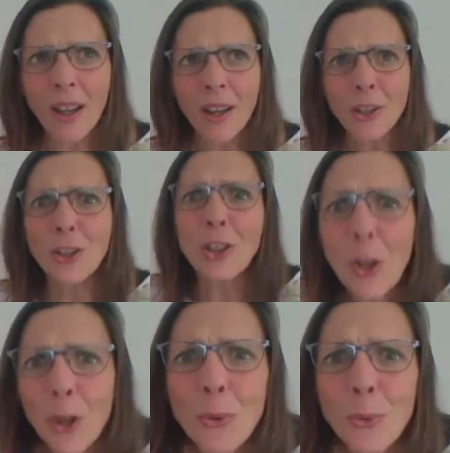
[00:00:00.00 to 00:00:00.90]

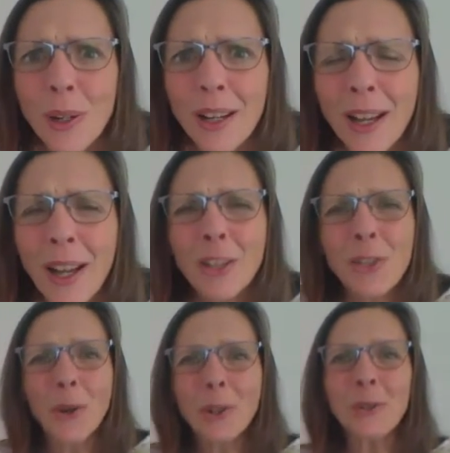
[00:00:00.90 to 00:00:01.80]
you.
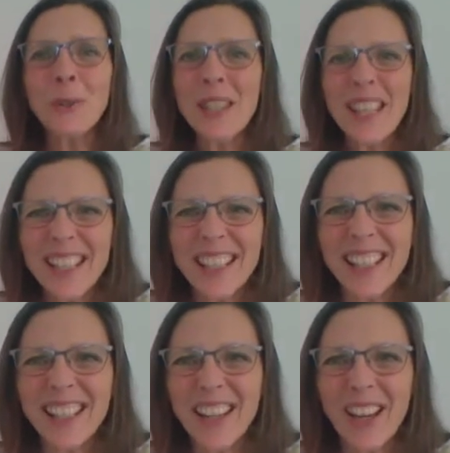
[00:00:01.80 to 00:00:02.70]
You're
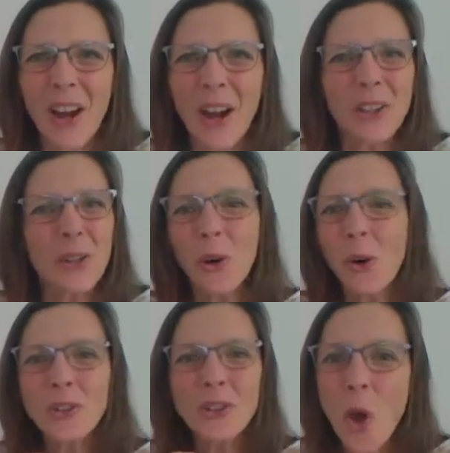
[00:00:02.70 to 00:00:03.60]
unique.
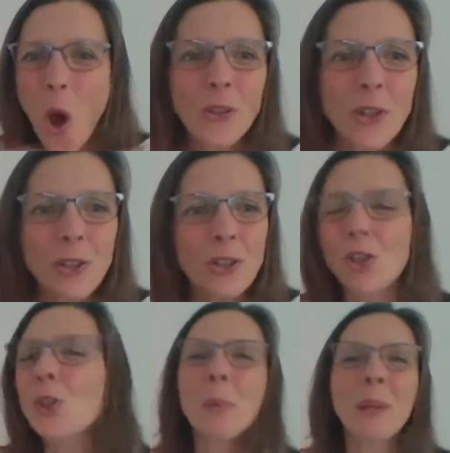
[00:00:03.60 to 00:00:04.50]
You're
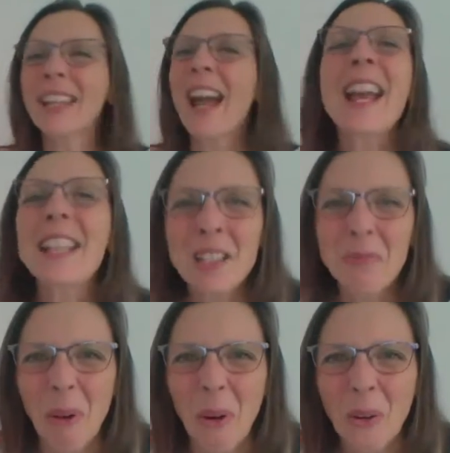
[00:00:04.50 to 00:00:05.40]

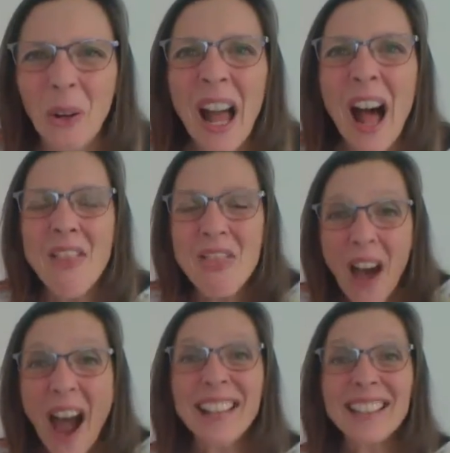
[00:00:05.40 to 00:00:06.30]
non-duplicatable.
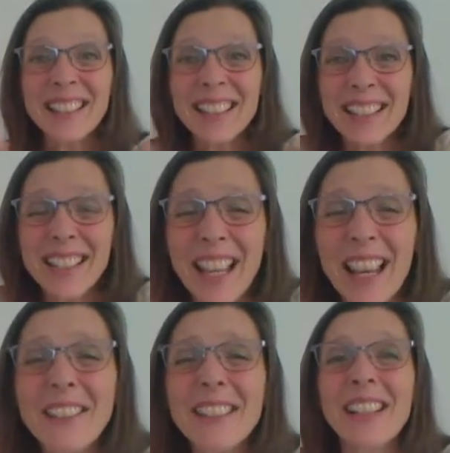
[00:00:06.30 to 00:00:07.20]
That's
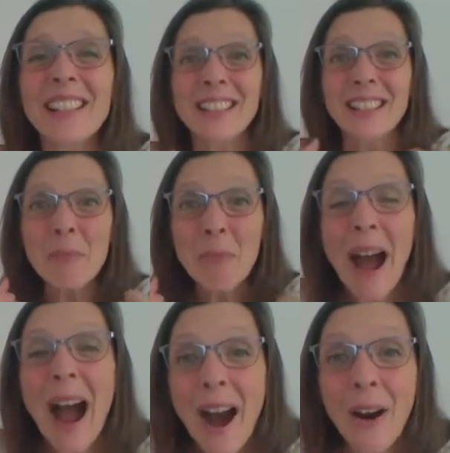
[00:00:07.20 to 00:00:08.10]
seriously
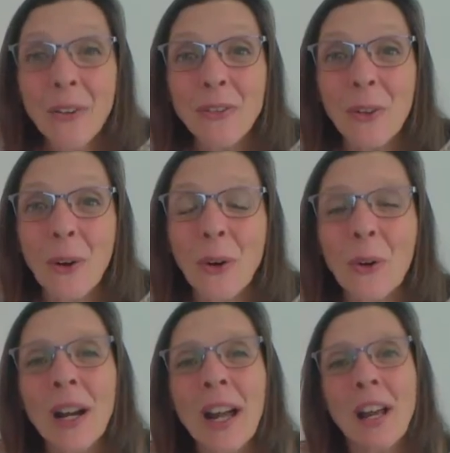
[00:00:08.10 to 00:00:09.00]

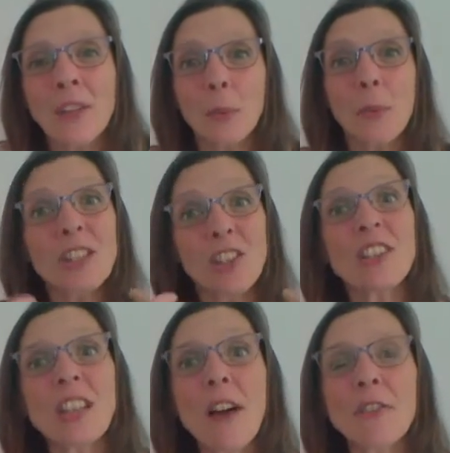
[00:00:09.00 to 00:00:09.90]
powerful. So we
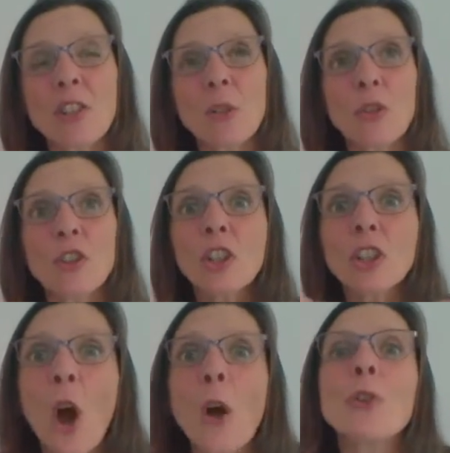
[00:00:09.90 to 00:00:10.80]
just have to
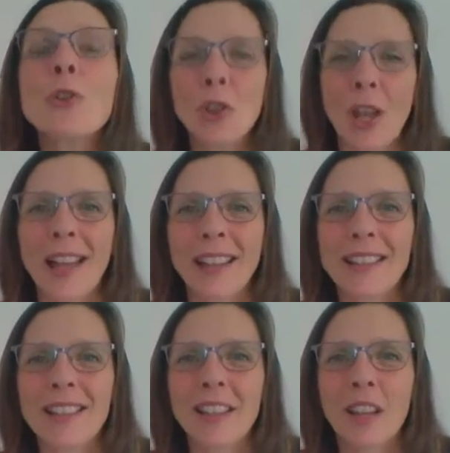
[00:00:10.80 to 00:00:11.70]

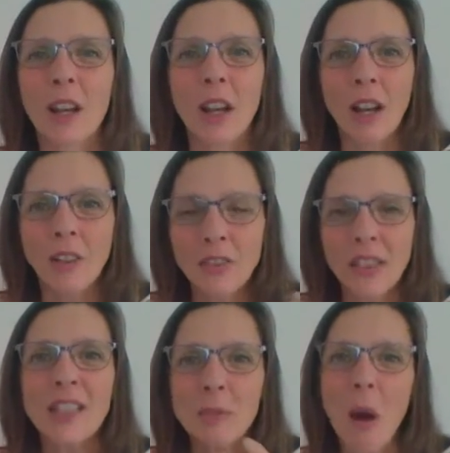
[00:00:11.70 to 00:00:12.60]
negotiate
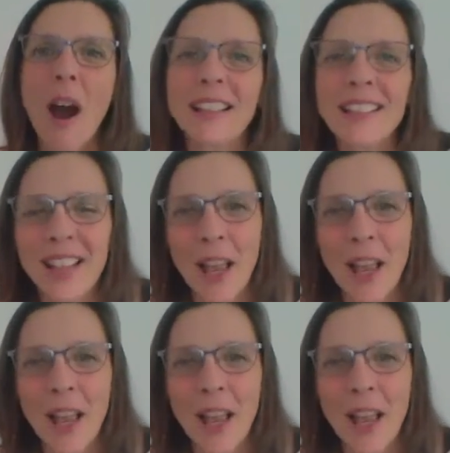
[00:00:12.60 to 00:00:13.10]
these mindset